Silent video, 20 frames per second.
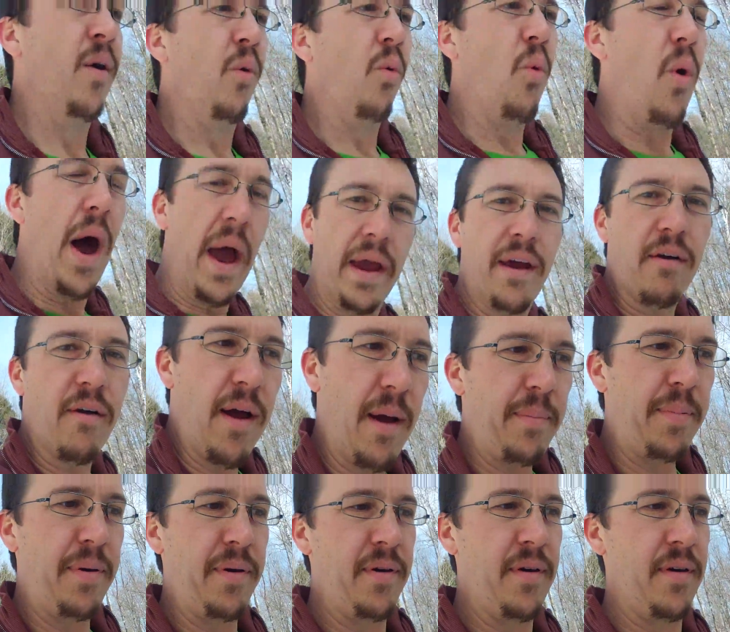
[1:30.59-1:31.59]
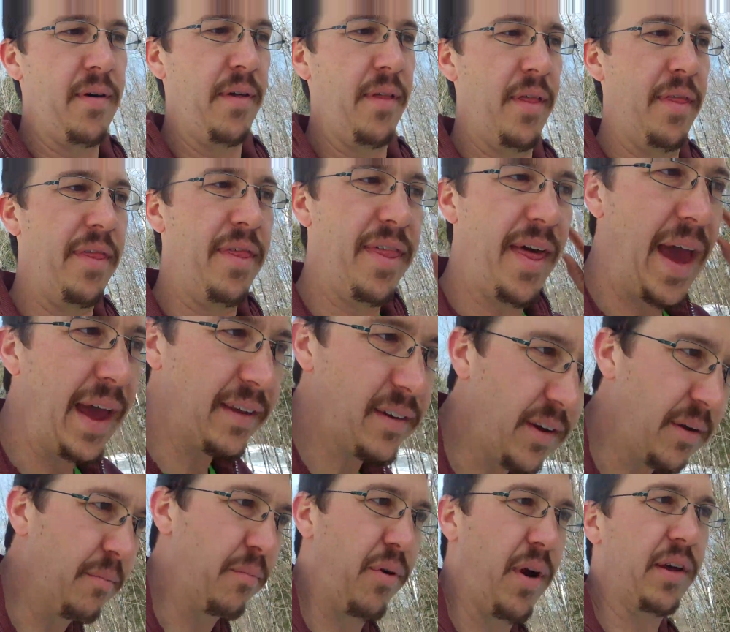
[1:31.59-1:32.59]
wire up that
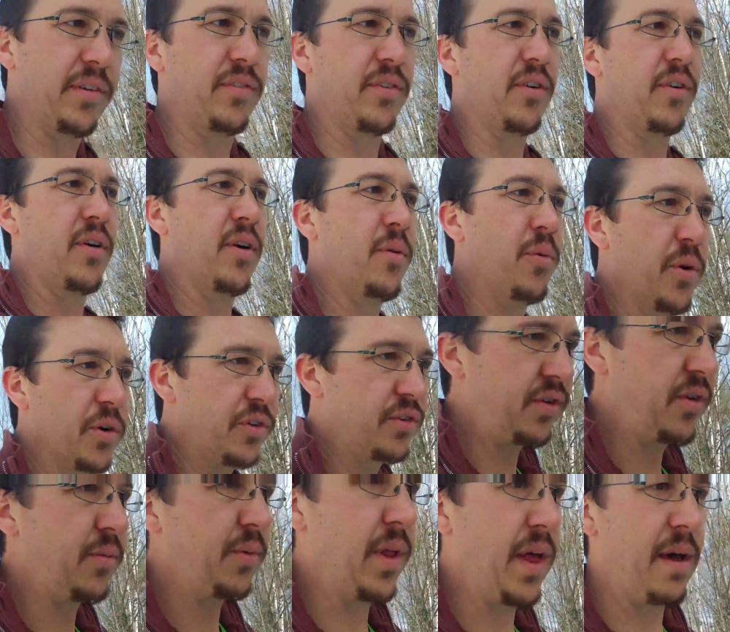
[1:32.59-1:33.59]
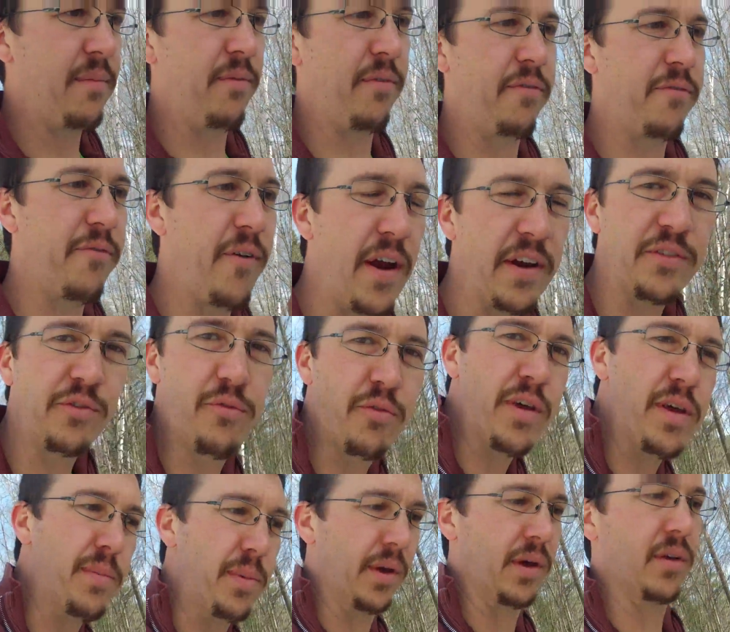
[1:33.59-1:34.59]
compressor, which will have a fresh
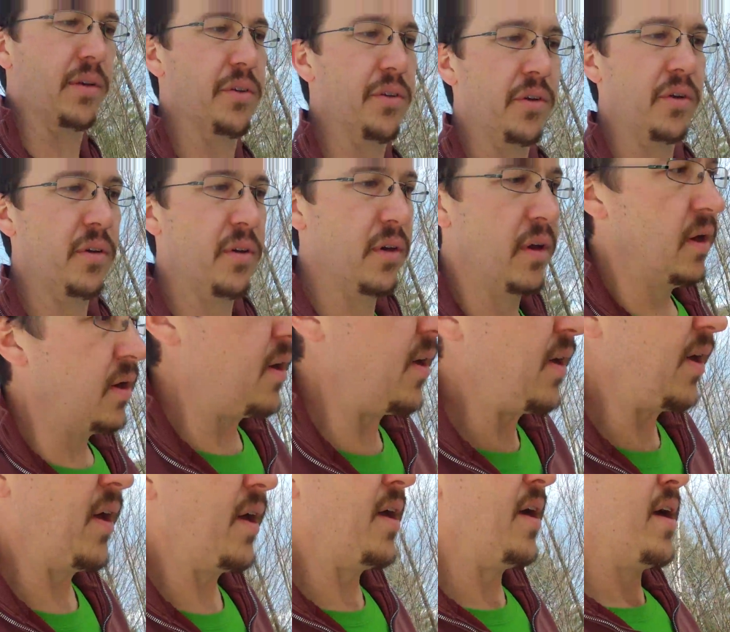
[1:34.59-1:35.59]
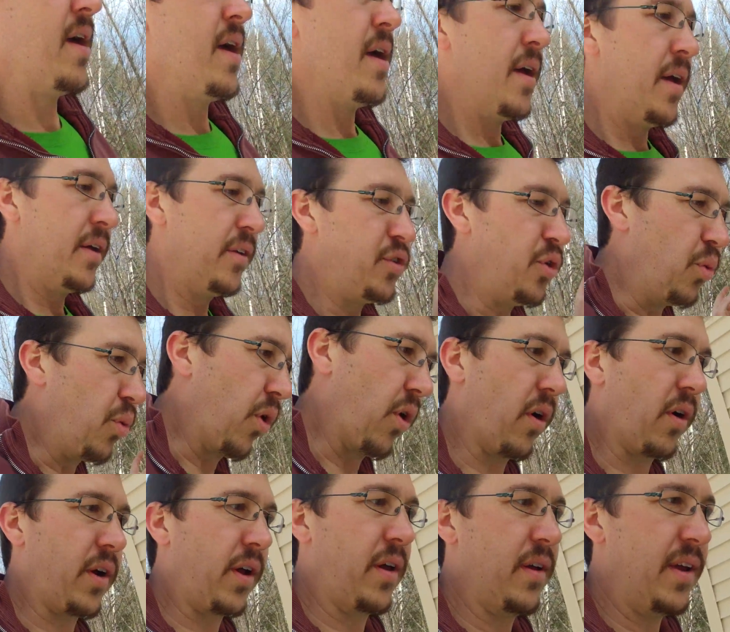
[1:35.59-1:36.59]
rebuild, to
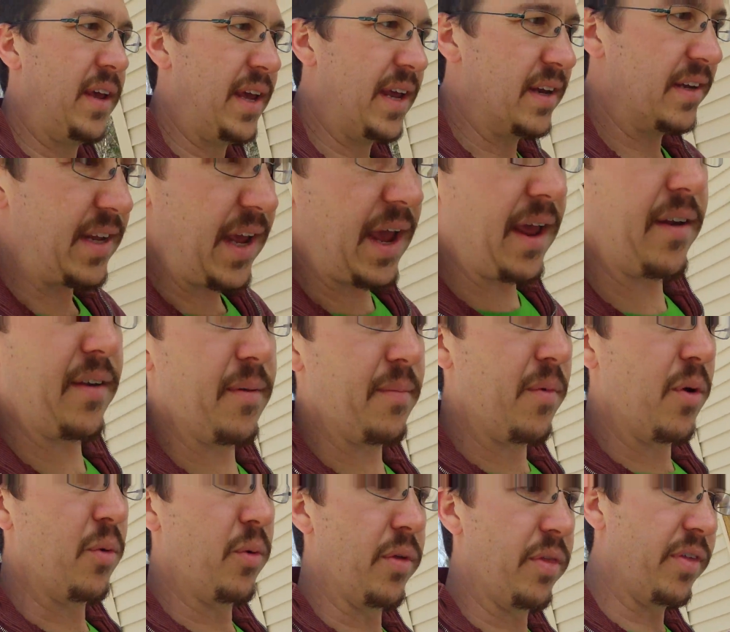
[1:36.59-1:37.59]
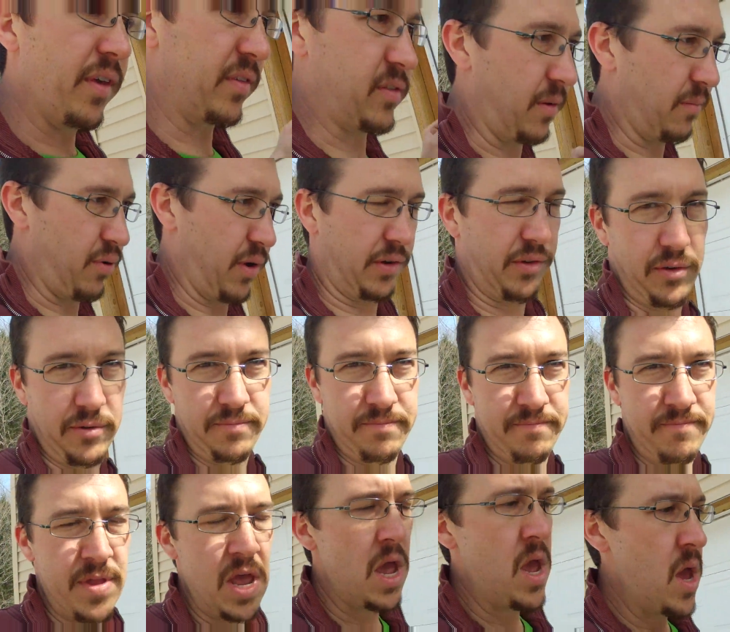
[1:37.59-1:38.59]
work in tandem with this compressor.
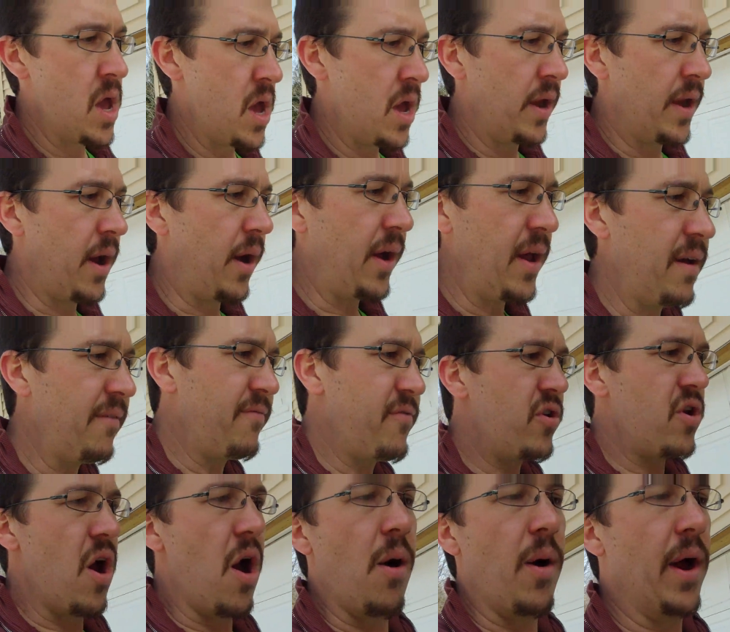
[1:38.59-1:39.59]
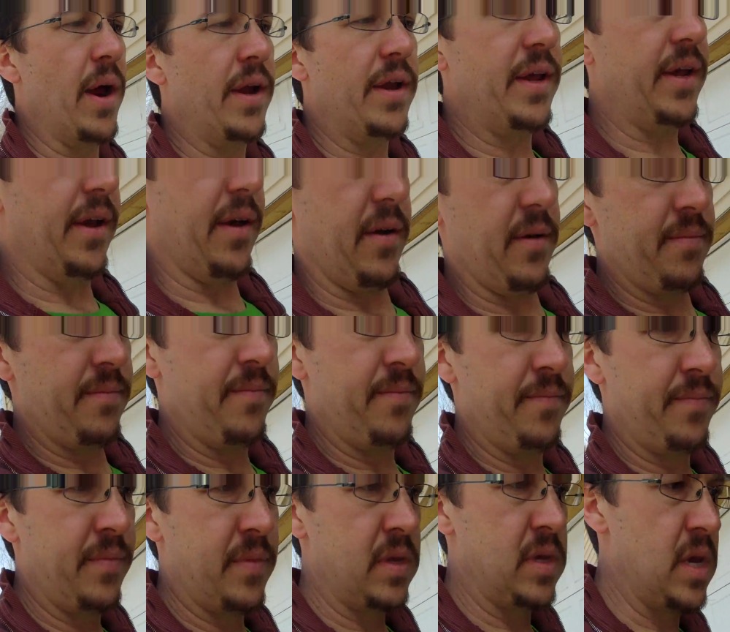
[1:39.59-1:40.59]
Now, I have no idea
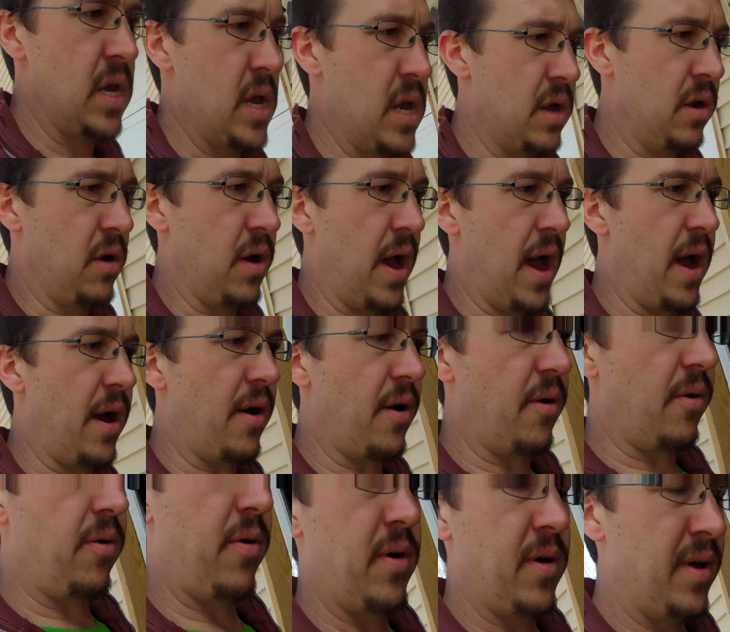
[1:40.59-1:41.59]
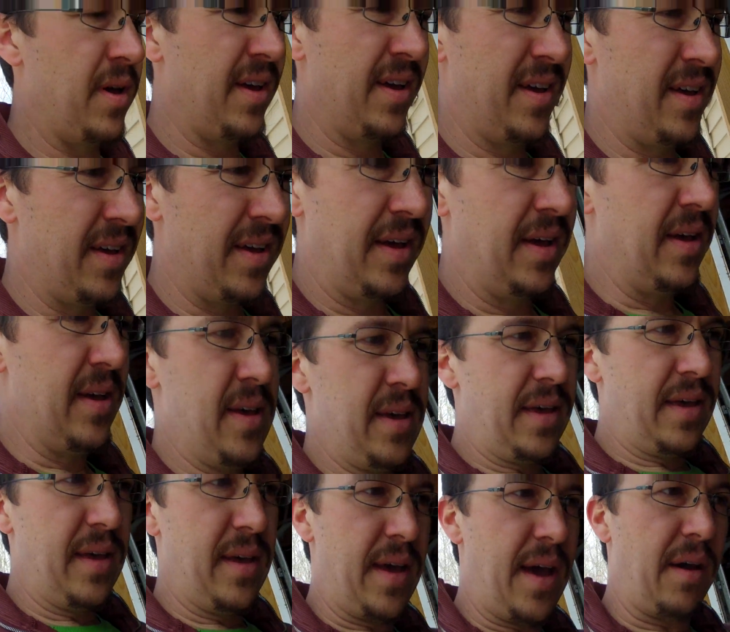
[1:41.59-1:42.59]
how
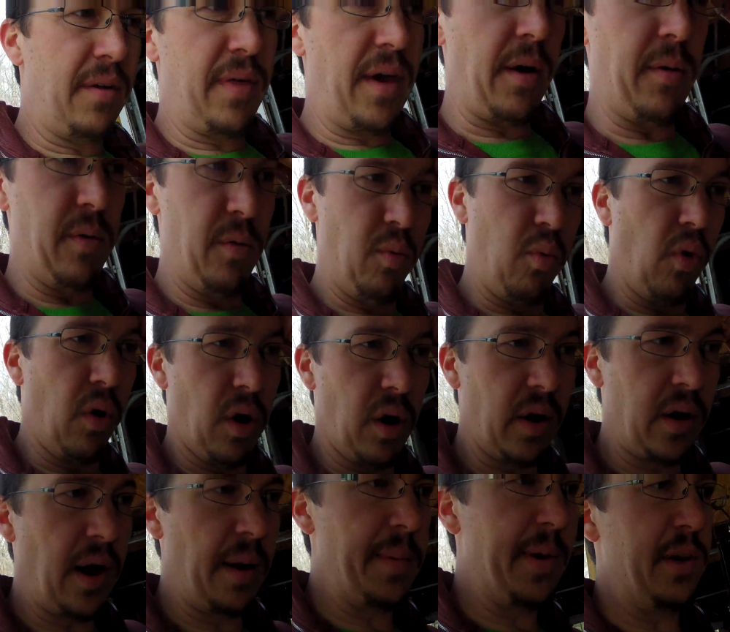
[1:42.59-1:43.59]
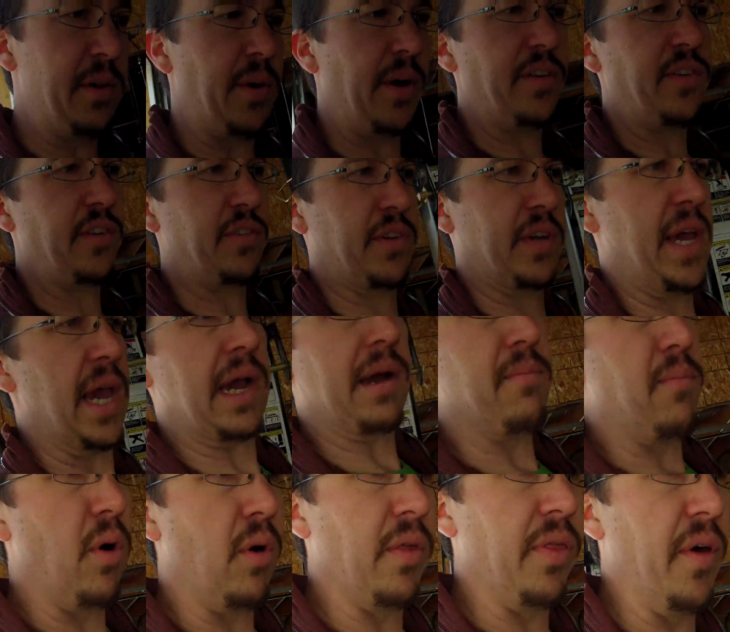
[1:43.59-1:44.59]
that would work. I mean, do I just kick
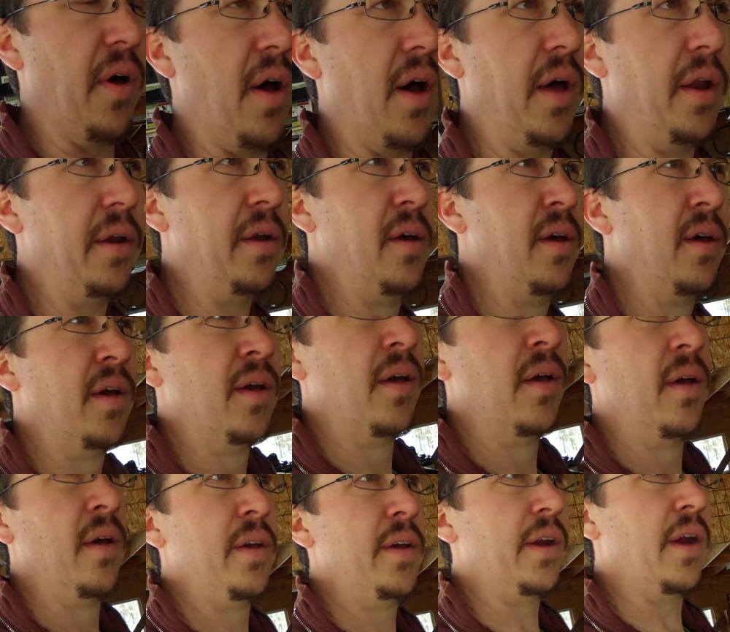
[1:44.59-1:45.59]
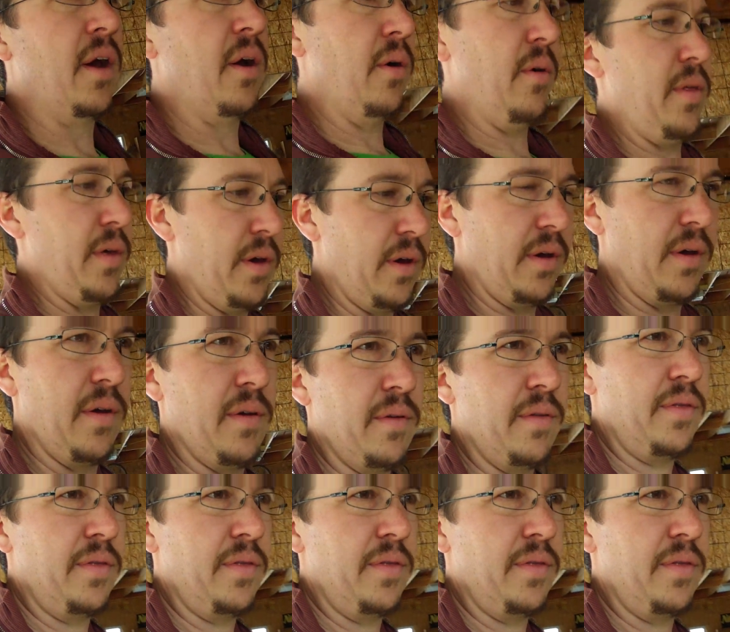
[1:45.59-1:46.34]
them both on? You know,